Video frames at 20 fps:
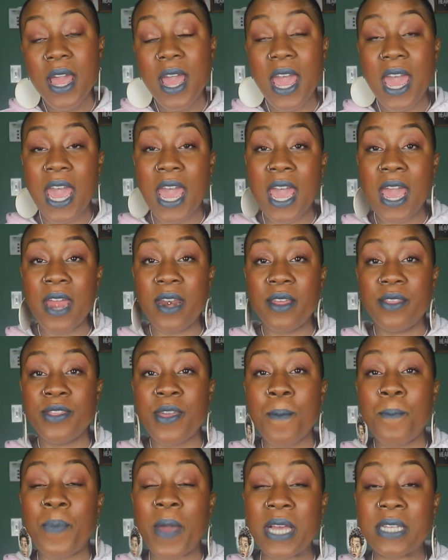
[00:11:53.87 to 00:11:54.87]
and
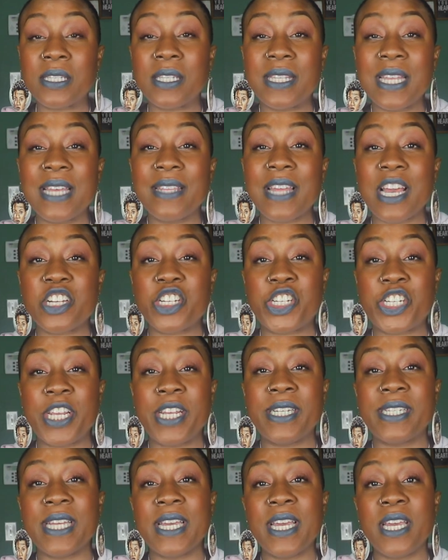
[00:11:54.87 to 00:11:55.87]
the best thing that
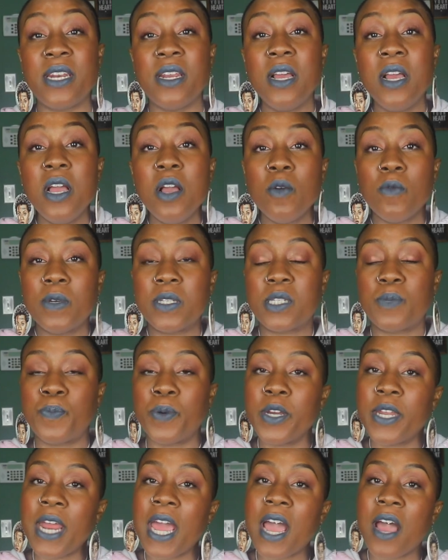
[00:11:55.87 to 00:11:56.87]
she did was
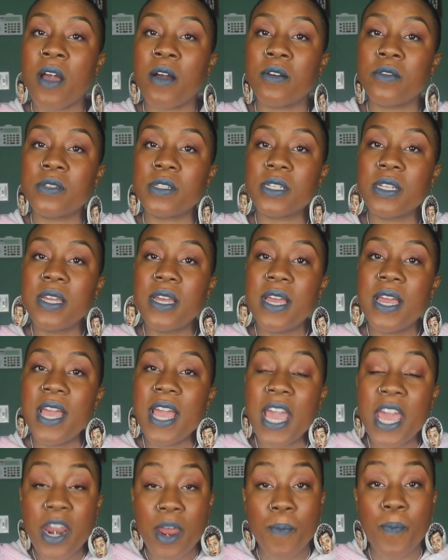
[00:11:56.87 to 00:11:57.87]
put out
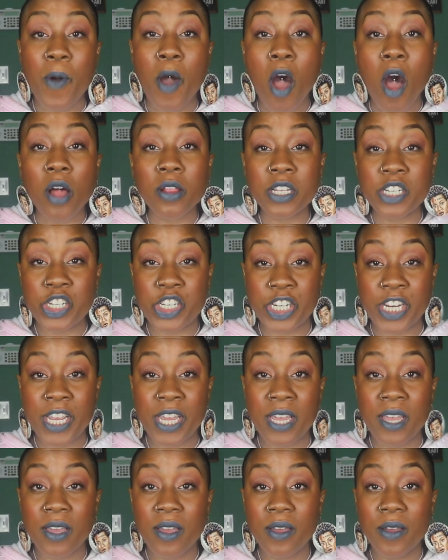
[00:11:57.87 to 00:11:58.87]
an
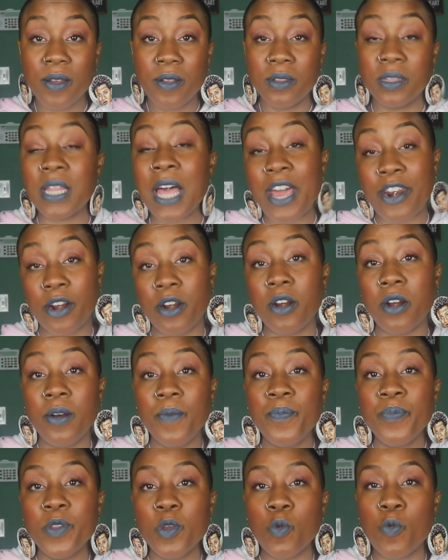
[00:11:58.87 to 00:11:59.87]
apology
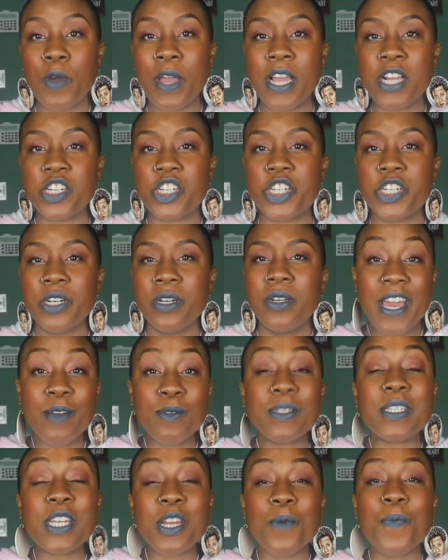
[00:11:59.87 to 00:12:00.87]
letter, which it
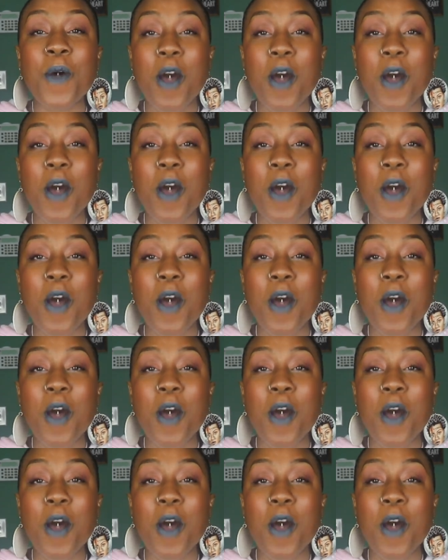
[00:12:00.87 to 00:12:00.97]
was an